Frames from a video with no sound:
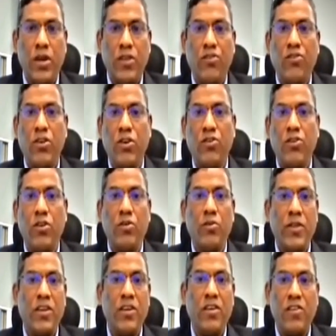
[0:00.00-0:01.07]
as such,
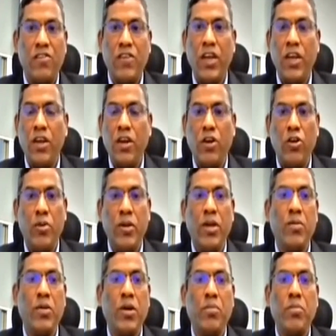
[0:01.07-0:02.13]
whether the steel or
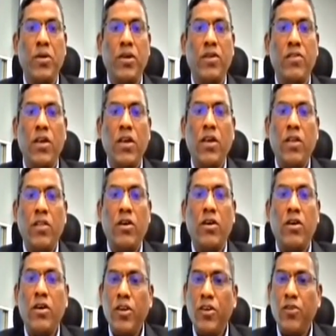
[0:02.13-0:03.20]
aluminum companies,
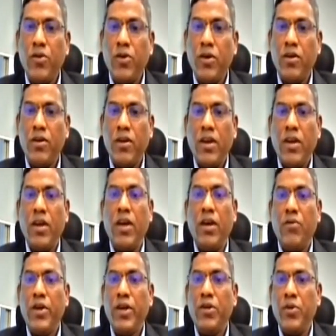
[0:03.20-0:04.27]
the earnings for
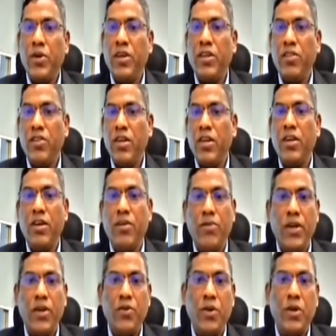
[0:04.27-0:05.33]
FY23 and
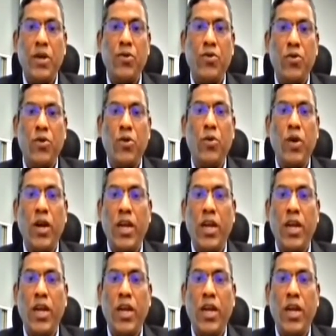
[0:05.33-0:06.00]
FY24